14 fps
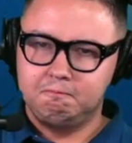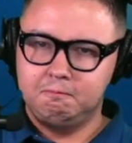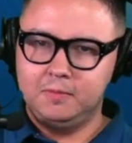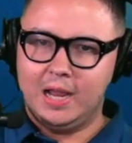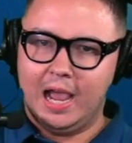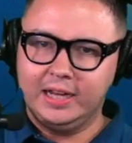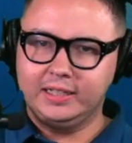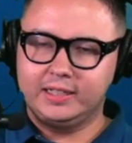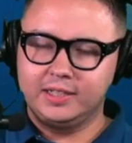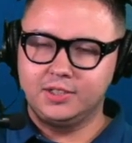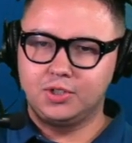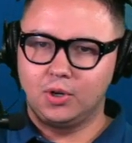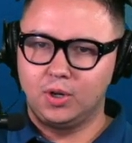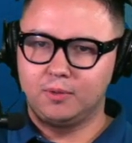Ninth in
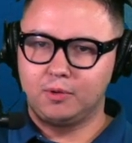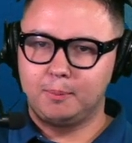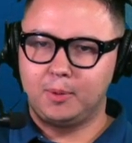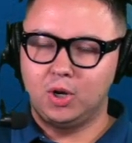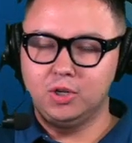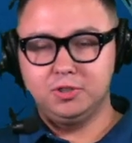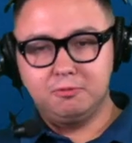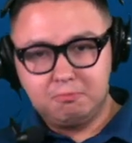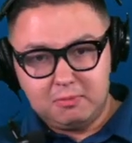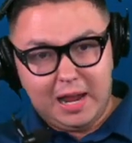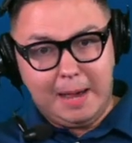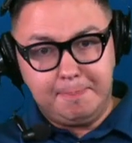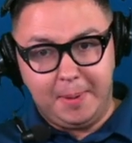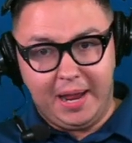turnover margin.
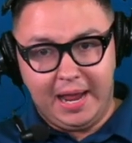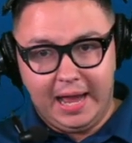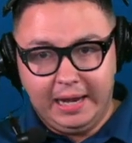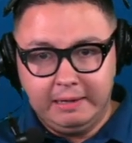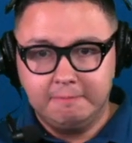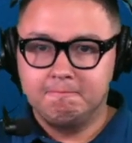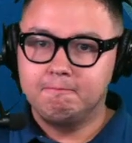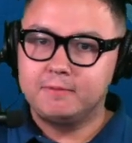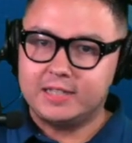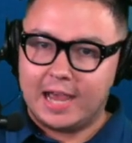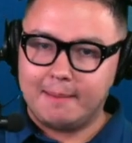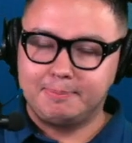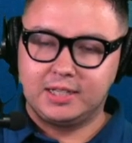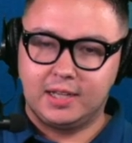Not bad.
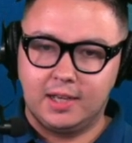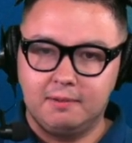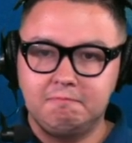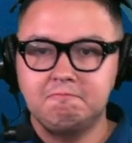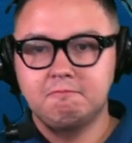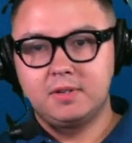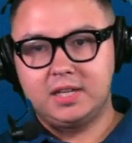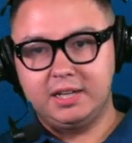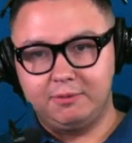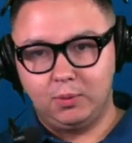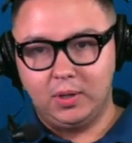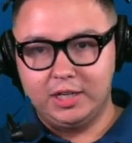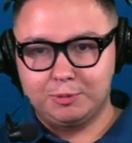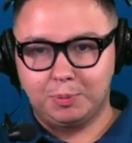Top 10.
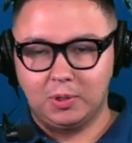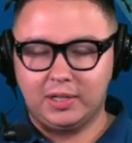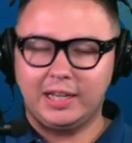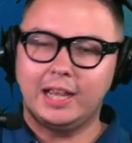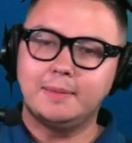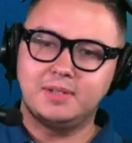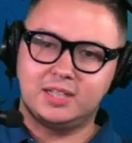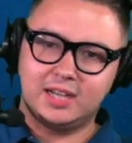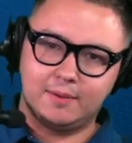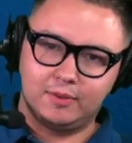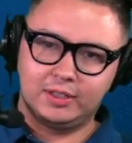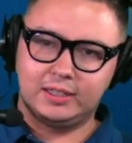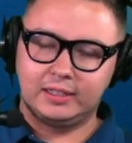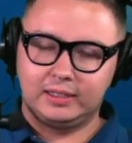Giveaways per game,
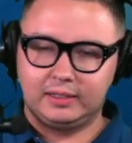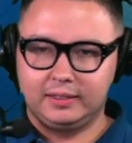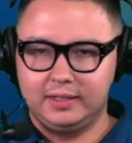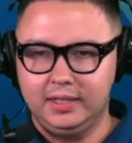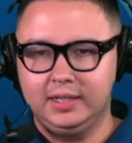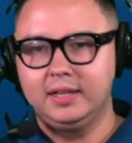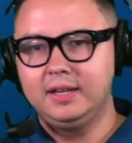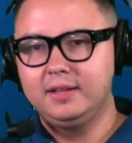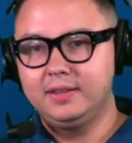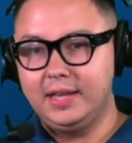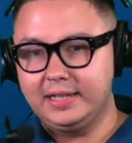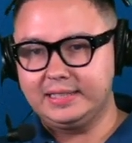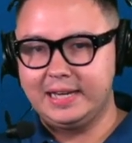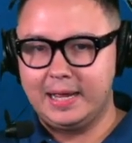seventh in the league.
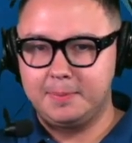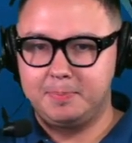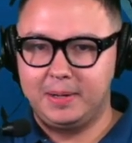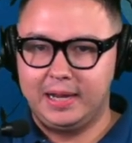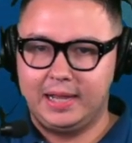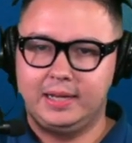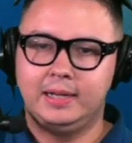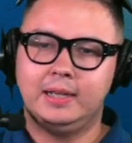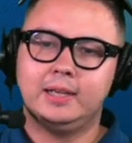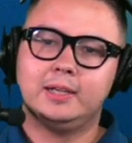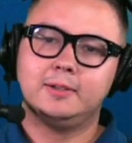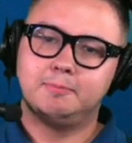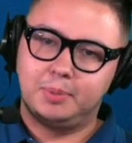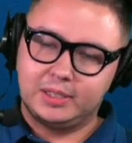That's not bad.
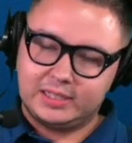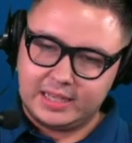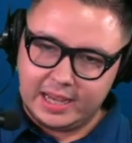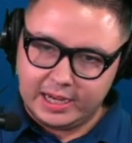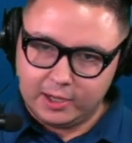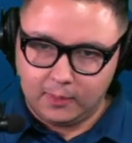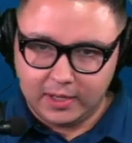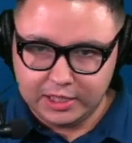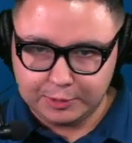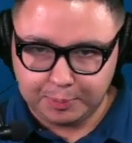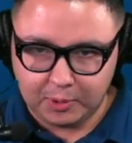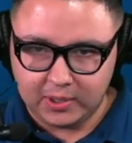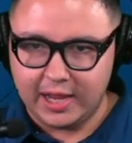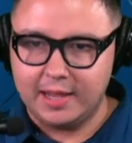But takeaways
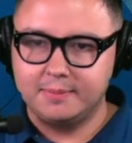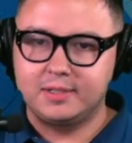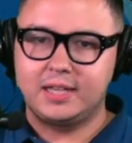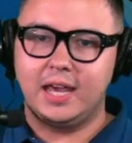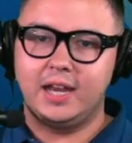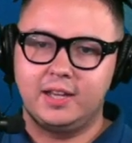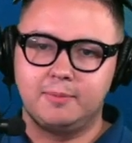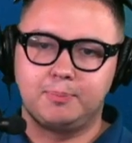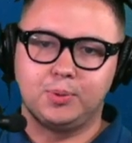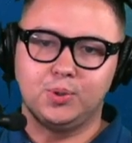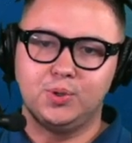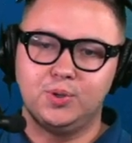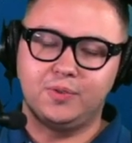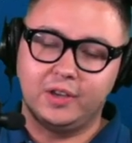per game's got to
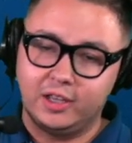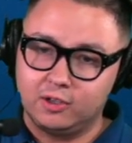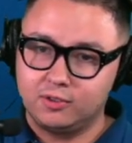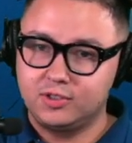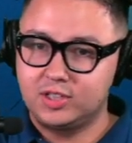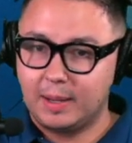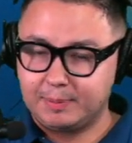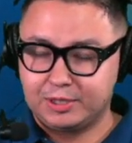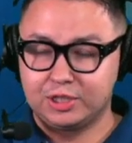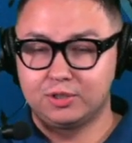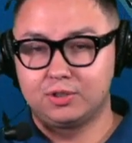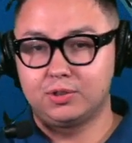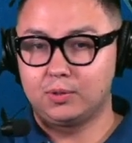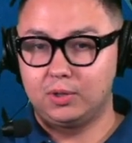improve.
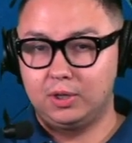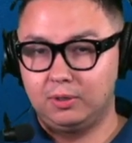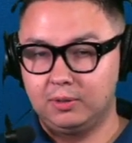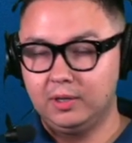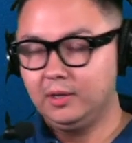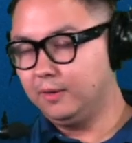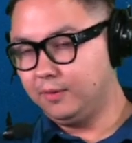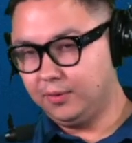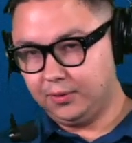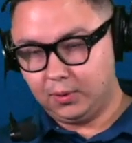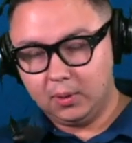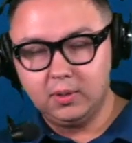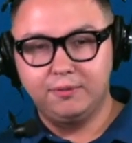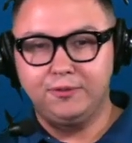Interceptions thrown.
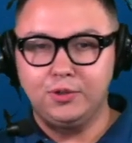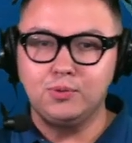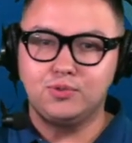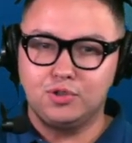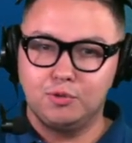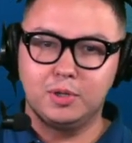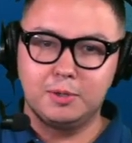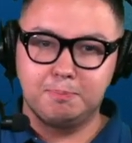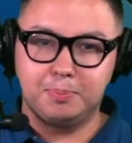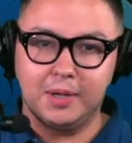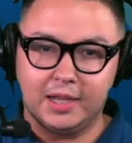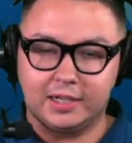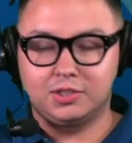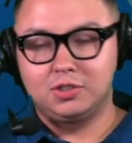Thrown a few too many
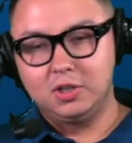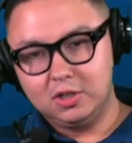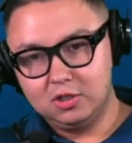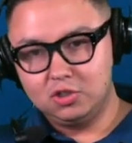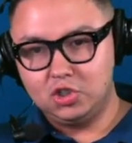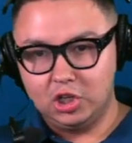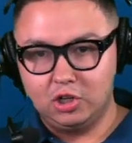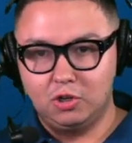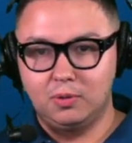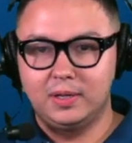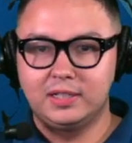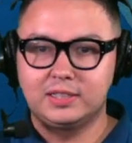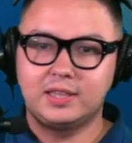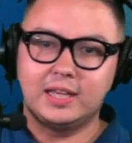picks, Geno
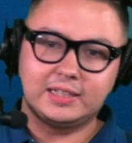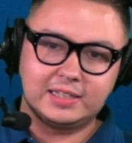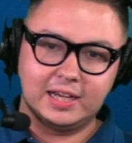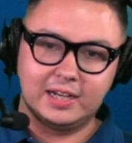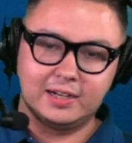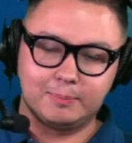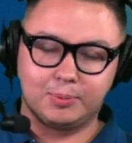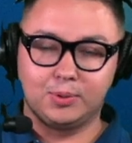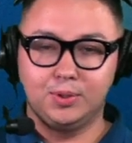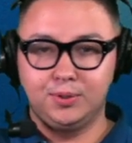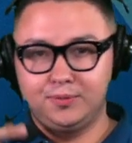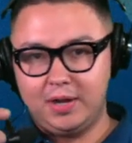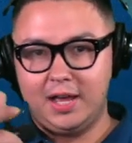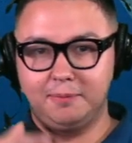is. That's got to
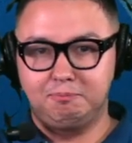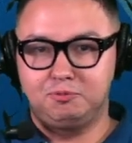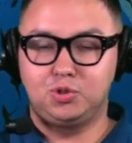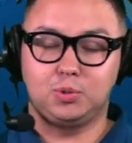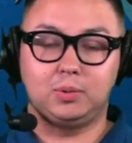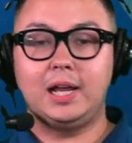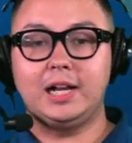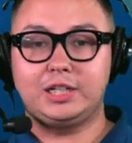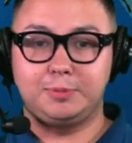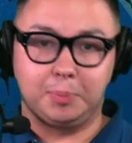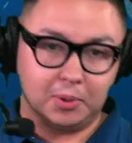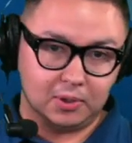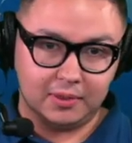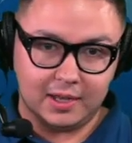improve. Now Drew Lock's
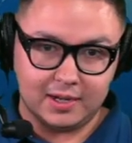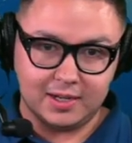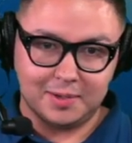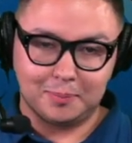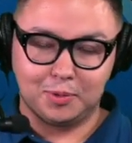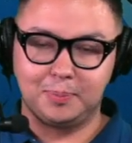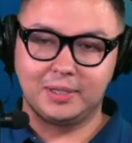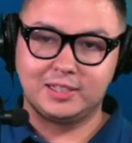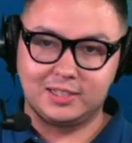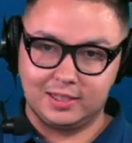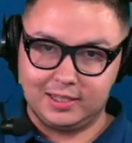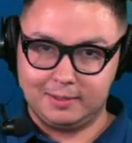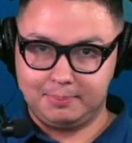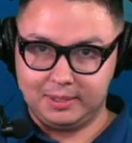part of that number based on
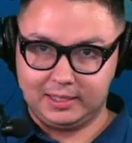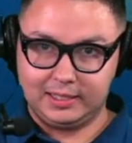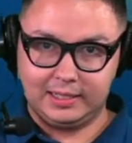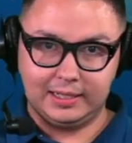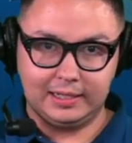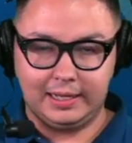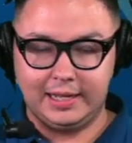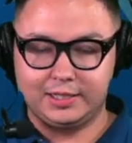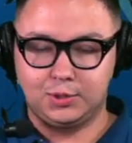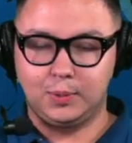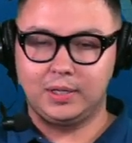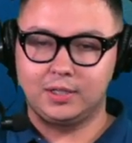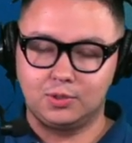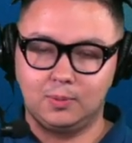that pick he had last
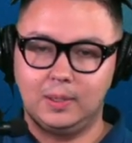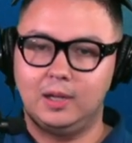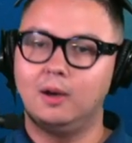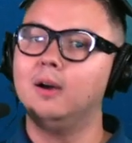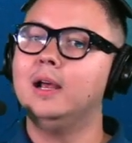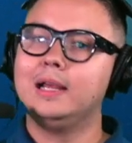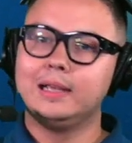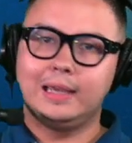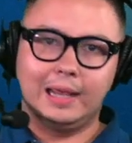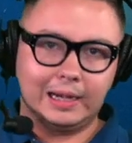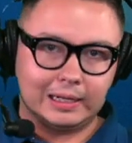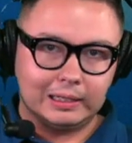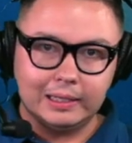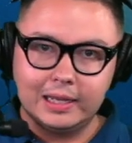week as well. Got to
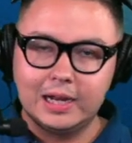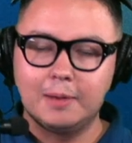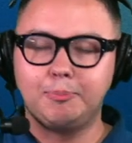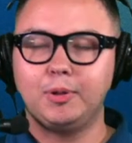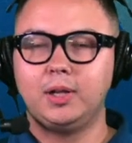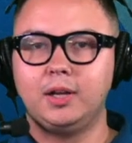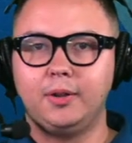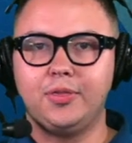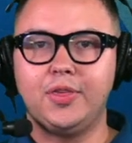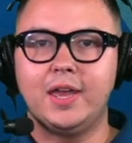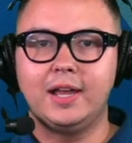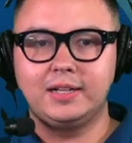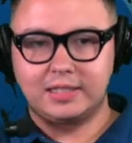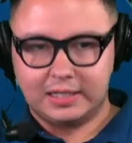clean up the little
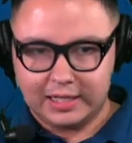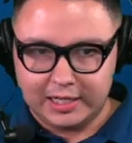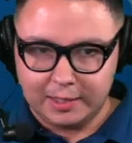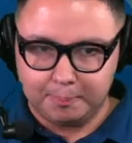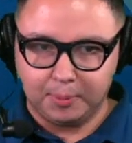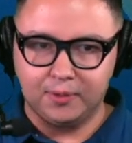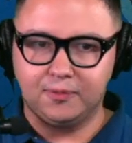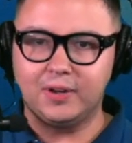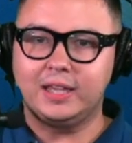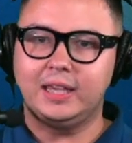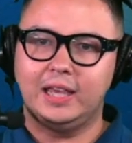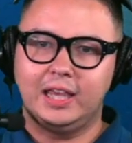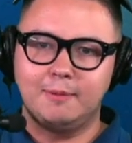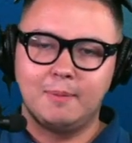things. Need a perfect
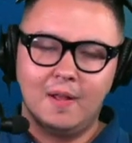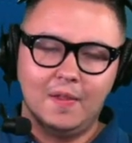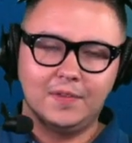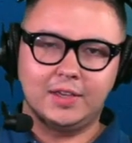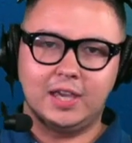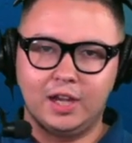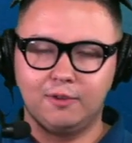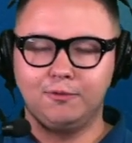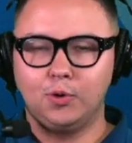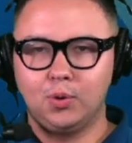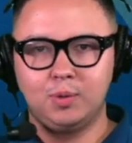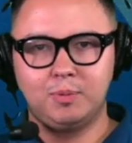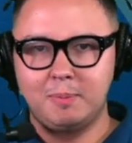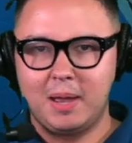game. Can't
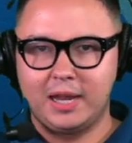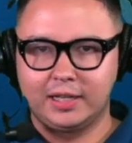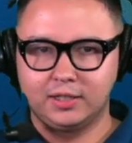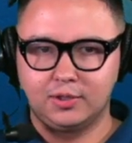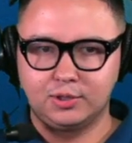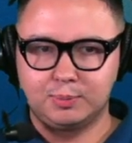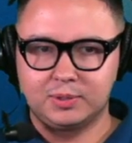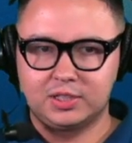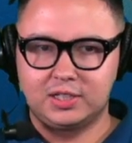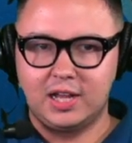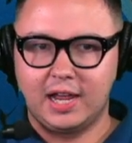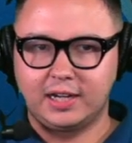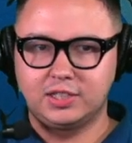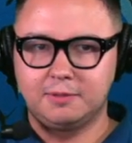afford to be making those
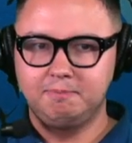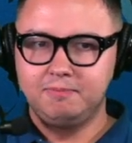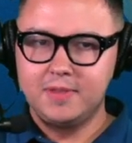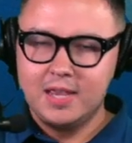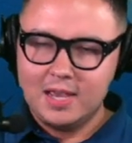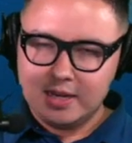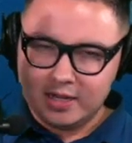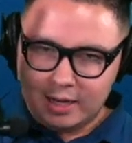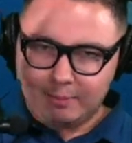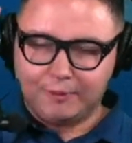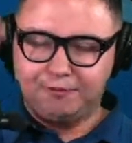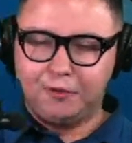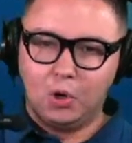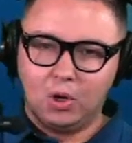mistakes. Number
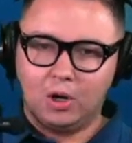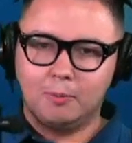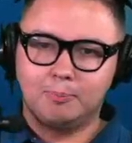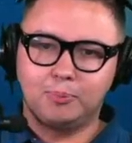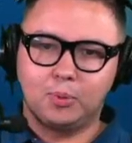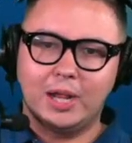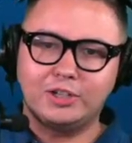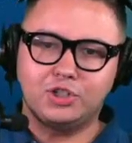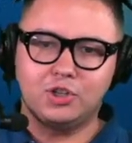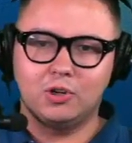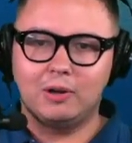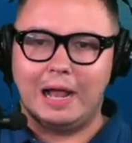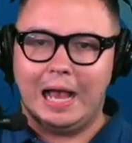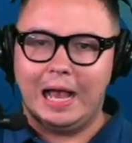four,
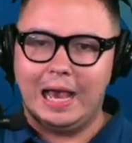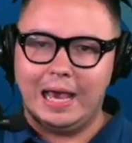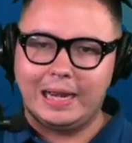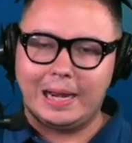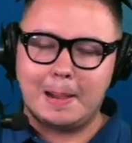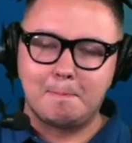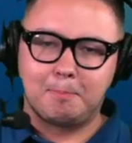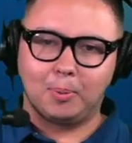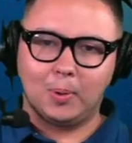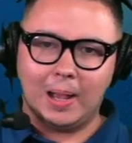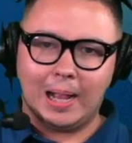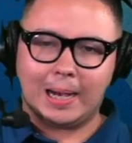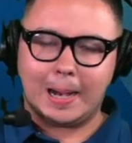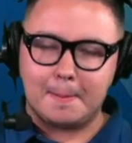pressure on
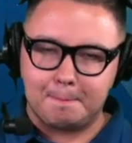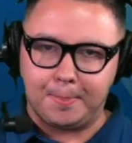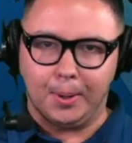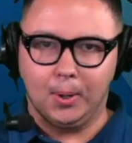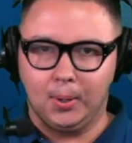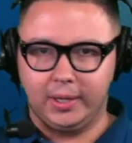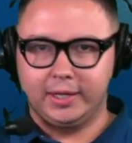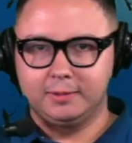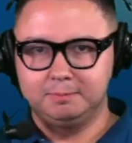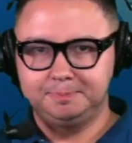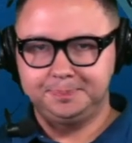Brock Purdy.